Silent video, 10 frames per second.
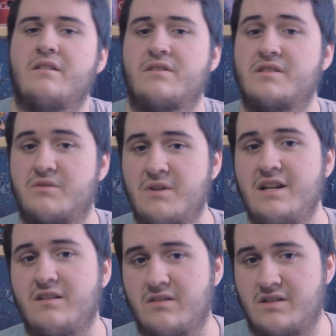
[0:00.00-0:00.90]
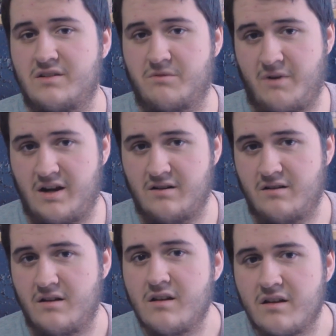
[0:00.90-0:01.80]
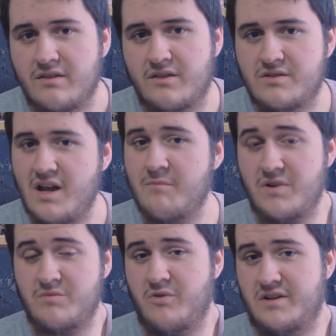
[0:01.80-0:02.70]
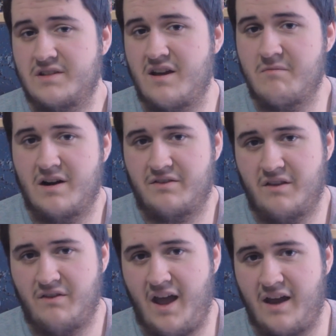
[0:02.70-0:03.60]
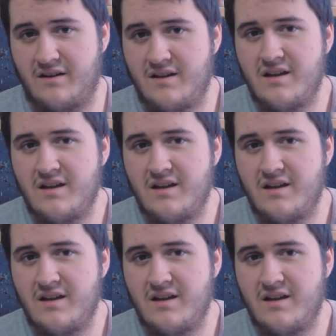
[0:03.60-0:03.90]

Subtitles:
The screen looks great. There's not much more to say about it than that.